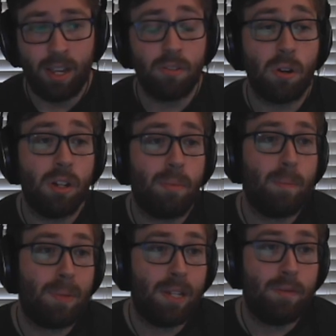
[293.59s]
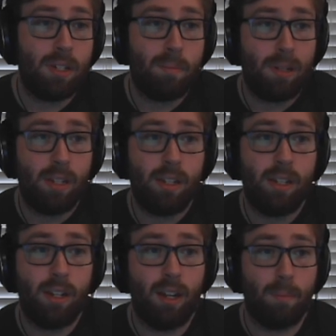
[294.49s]
is going to be
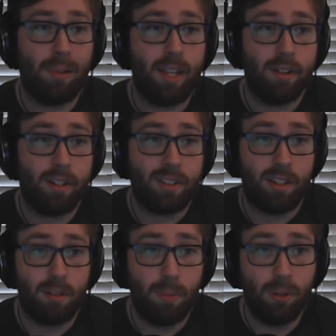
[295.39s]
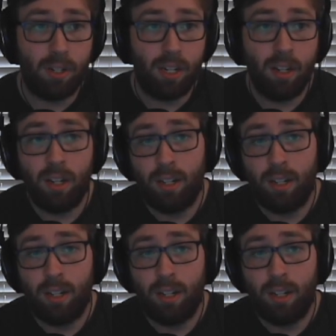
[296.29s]
PvP player accessibility.